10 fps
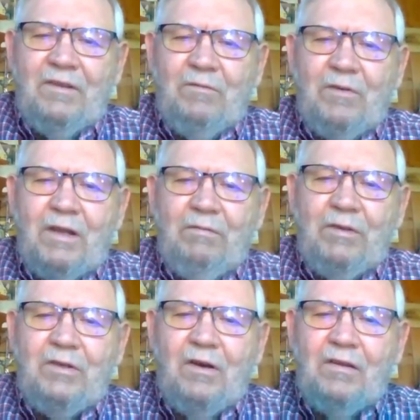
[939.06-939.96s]
what I
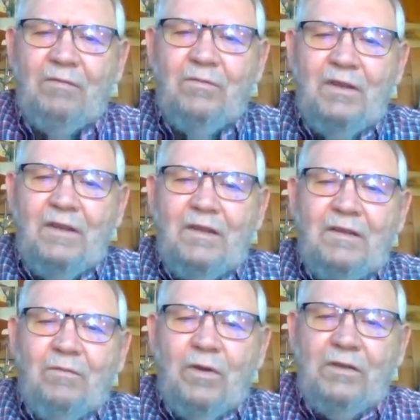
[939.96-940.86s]
would call a
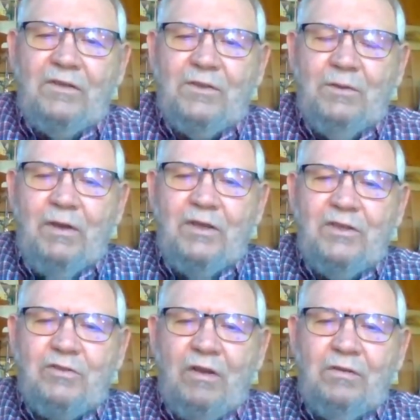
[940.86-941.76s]
1 to 2
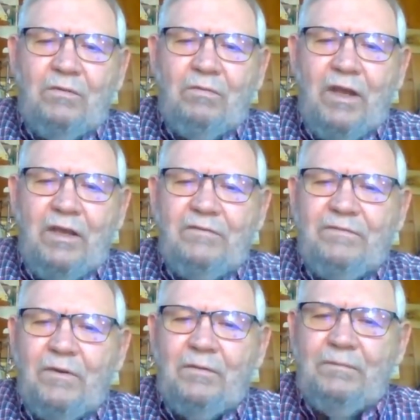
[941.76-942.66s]
inch general rain
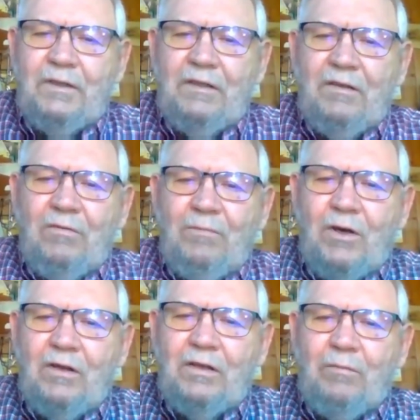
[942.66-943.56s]
from
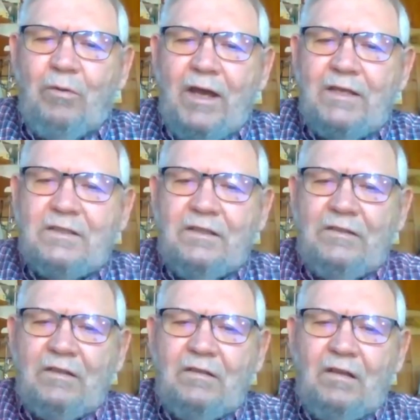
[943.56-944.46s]
Omaha, Nebraska
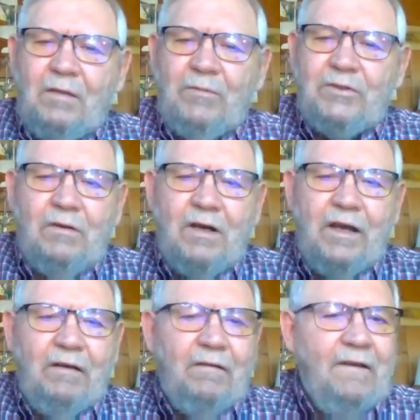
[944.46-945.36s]
to Columbus,
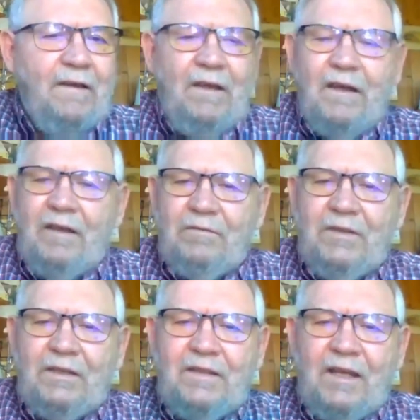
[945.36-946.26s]
Ohio. I don't
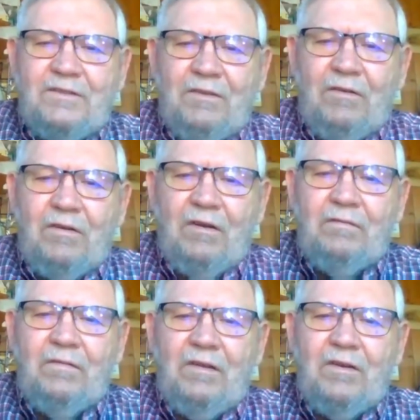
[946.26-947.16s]
think that's on
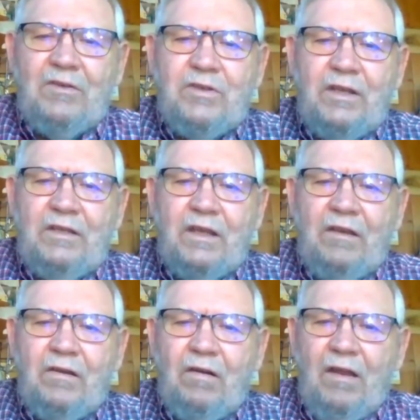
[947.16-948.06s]
our agenda
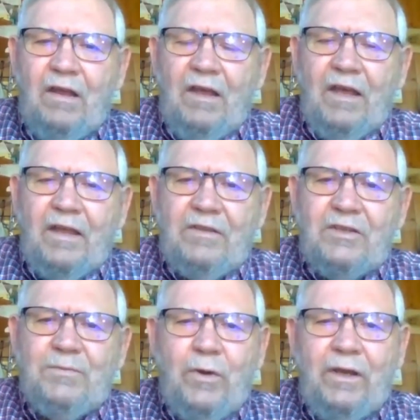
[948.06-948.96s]
here at
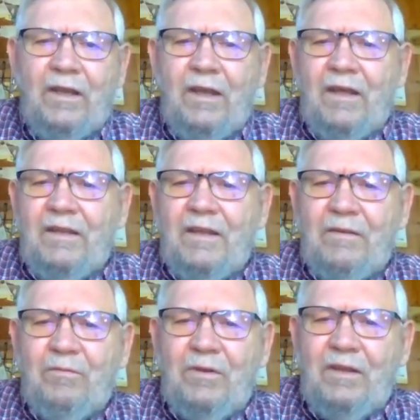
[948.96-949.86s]
this point.
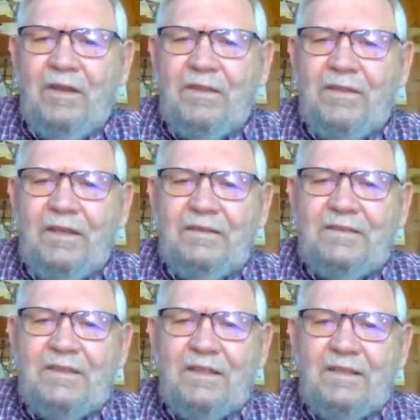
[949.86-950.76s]
Now, one of the
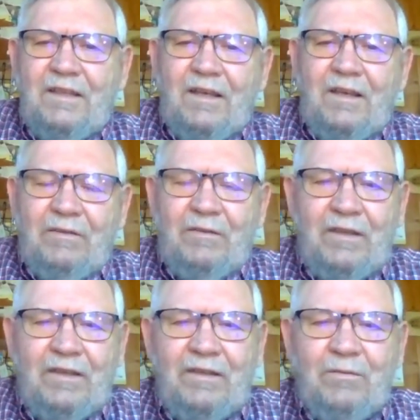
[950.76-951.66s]
things that
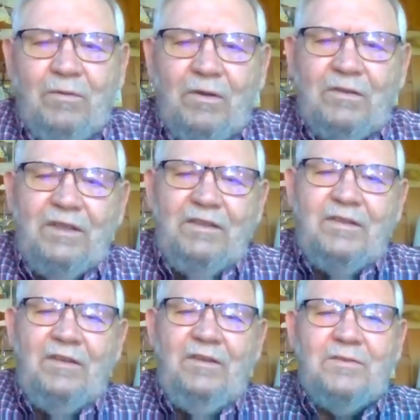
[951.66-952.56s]
the world
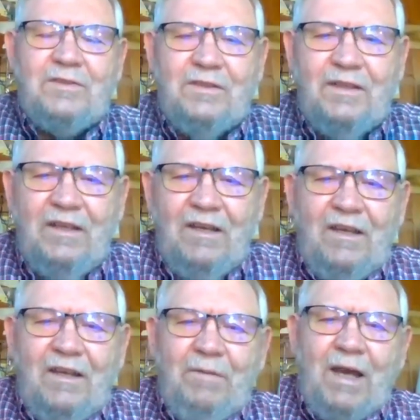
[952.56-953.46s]
continues to
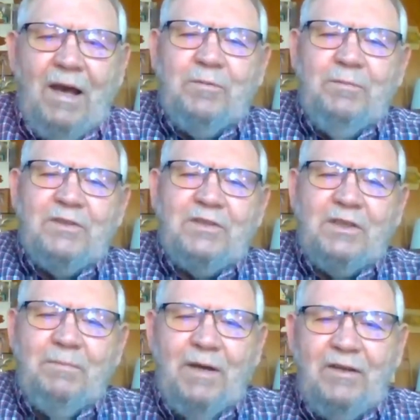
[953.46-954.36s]
be
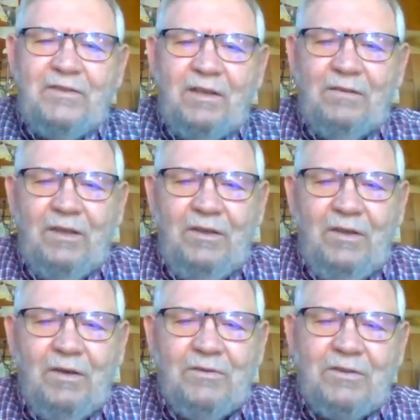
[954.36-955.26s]
optimistic about is El
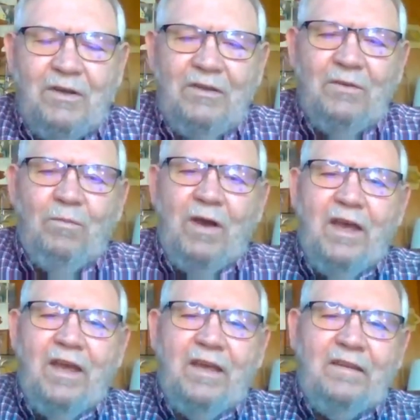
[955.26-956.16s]
Nino's going the
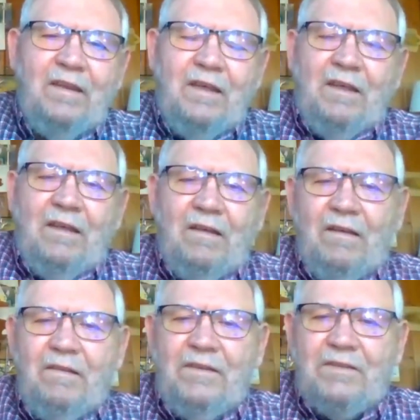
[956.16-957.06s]
way, and
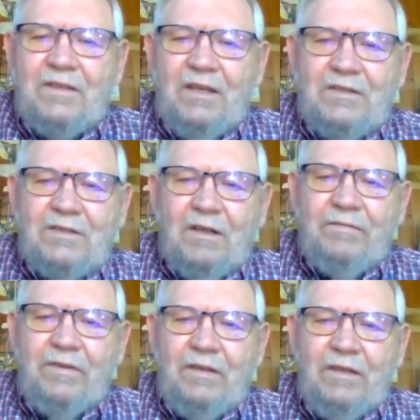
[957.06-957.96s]
this kind of
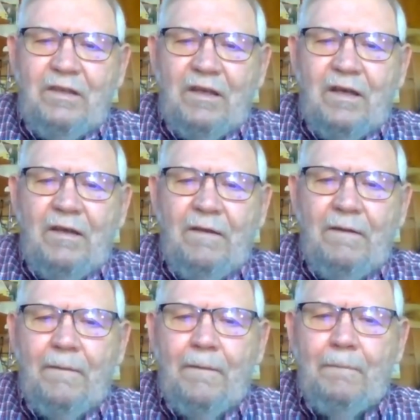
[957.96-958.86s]
stuff. The
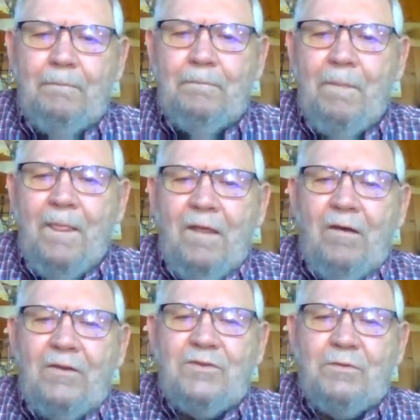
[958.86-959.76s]

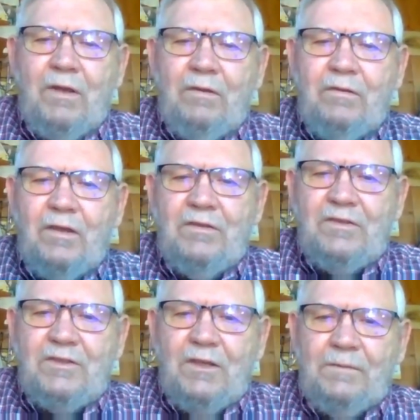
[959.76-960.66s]

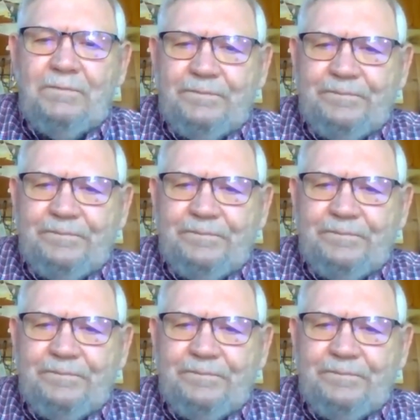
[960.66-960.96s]
Australians are